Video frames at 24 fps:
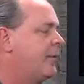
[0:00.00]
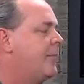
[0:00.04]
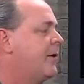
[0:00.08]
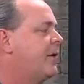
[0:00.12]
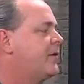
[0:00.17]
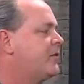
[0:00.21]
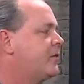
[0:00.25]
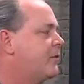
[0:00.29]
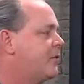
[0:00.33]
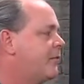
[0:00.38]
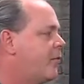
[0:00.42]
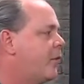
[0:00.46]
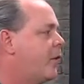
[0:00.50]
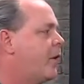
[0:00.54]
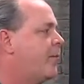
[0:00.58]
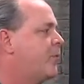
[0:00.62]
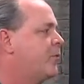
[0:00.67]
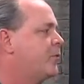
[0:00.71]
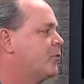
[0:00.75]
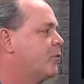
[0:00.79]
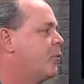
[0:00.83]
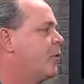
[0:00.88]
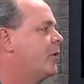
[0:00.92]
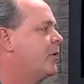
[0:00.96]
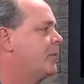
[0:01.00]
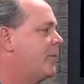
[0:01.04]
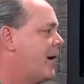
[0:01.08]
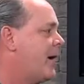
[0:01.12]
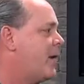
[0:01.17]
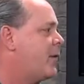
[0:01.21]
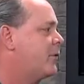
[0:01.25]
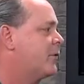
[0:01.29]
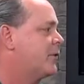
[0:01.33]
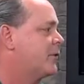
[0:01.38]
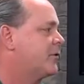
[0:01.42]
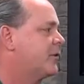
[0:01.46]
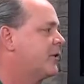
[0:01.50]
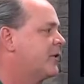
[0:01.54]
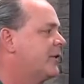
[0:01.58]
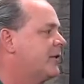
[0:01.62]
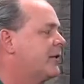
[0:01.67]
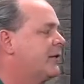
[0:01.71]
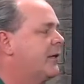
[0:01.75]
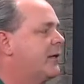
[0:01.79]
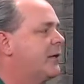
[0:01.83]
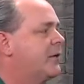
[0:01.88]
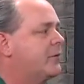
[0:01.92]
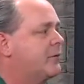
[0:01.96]
and basically farmers wanted power just
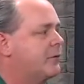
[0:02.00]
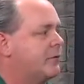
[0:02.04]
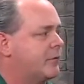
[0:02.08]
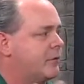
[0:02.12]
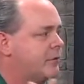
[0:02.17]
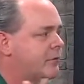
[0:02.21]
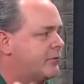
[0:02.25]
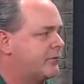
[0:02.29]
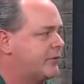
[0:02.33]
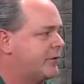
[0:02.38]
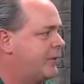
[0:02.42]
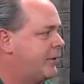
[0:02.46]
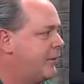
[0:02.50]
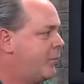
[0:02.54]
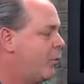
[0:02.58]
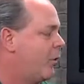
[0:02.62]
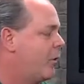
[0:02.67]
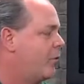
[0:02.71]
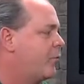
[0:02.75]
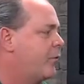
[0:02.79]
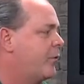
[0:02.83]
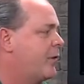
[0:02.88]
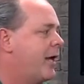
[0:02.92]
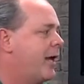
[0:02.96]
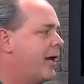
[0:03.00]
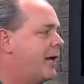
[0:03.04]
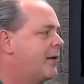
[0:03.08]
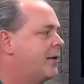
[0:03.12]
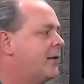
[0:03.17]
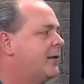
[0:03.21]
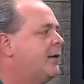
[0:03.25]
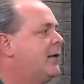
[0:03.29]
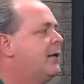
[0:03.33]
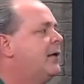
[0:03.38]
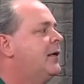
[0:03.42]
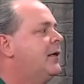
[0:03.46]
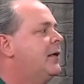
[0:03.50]
like their, their city brethren had,